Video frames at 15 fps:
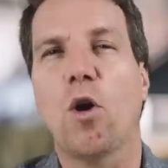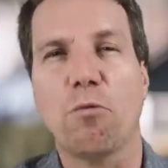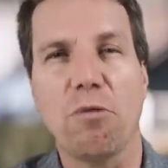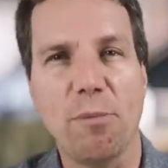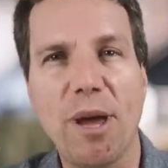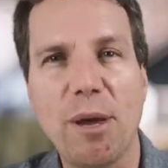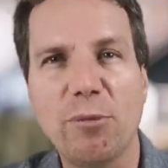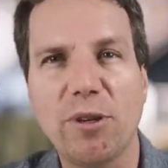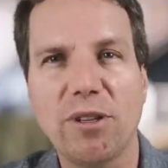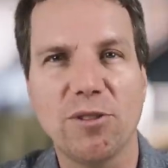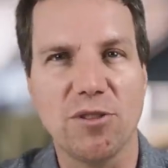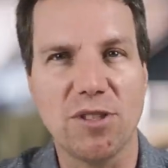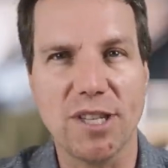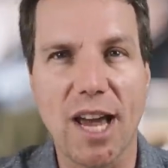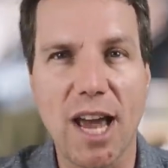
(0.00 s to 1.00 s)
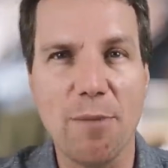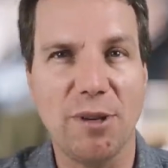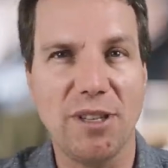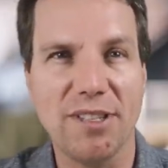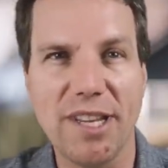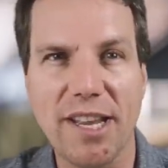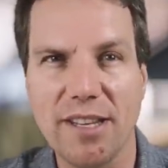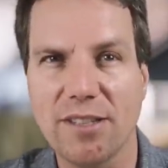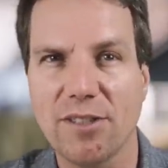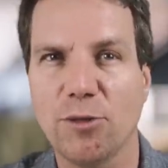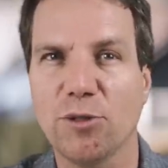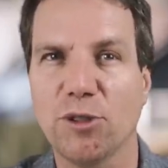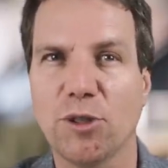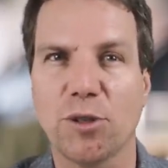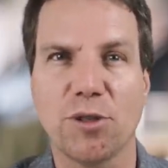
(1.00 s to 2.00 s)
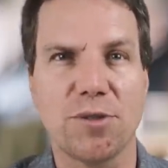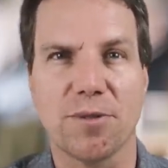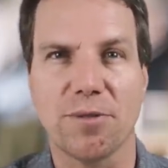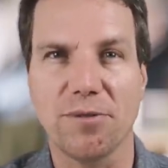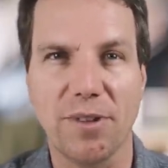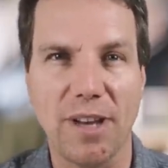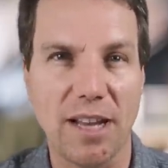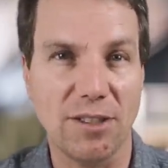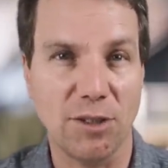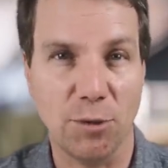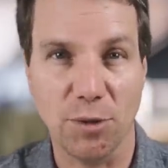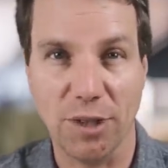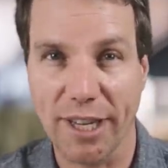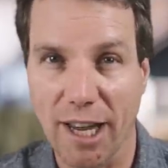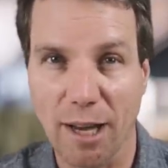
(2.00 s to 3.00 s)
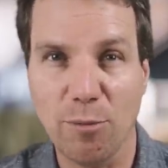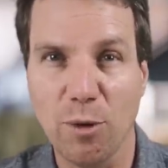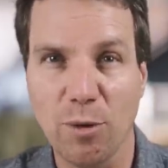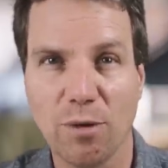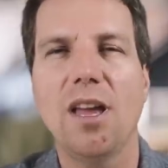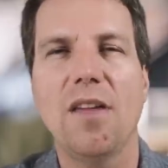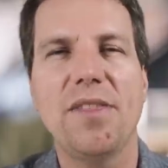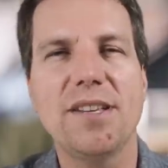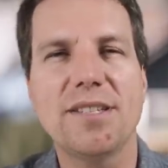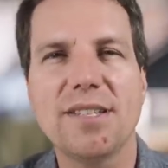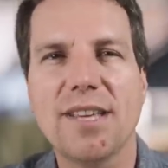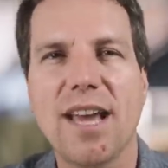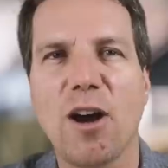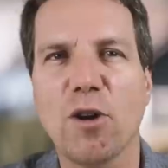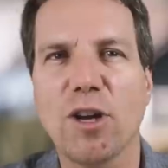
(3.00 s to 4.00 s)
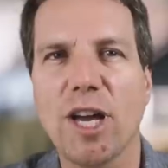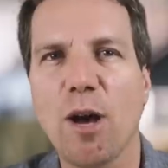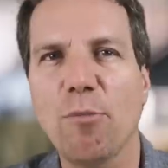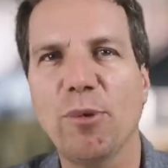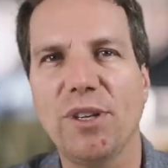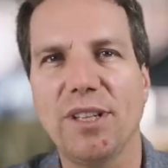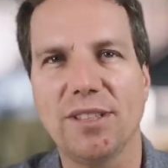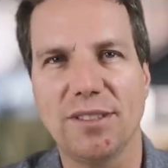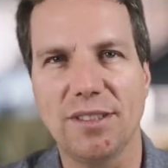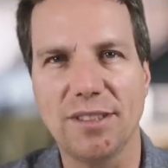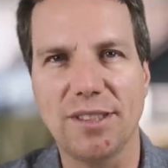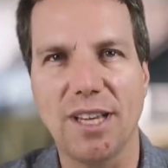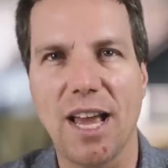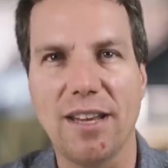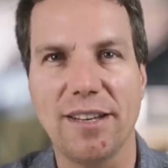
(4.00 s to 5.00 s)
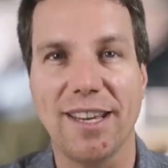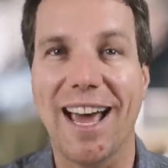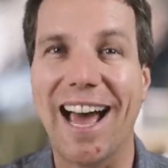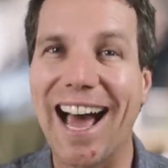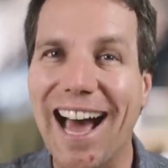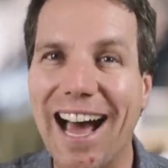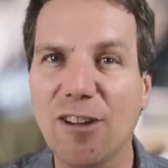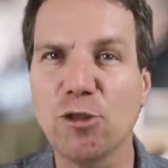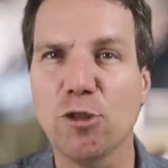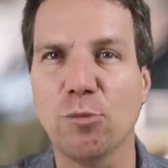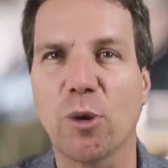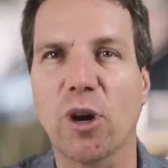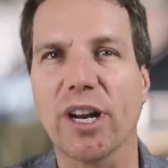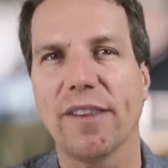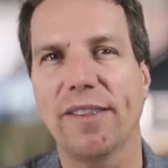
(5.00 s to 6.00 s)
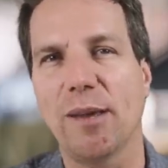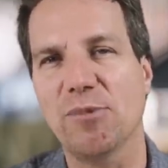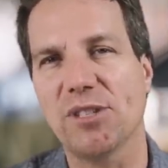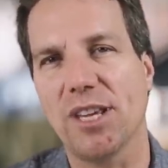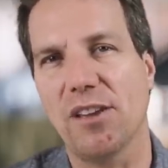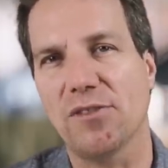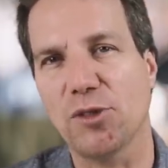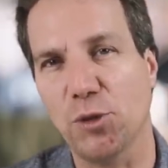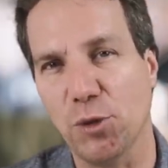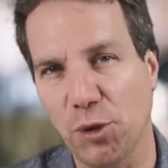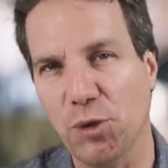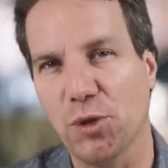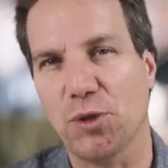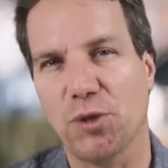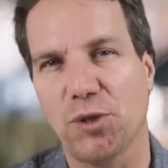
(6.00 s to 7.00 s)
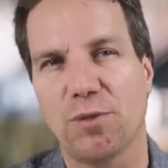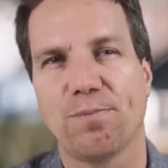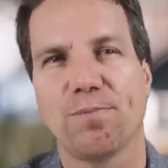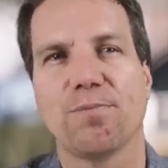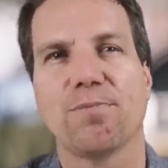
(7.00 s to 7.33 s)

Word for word: or remembering the time and dates you search for flights to Cabo, this is how companies decide how to market themselves to users.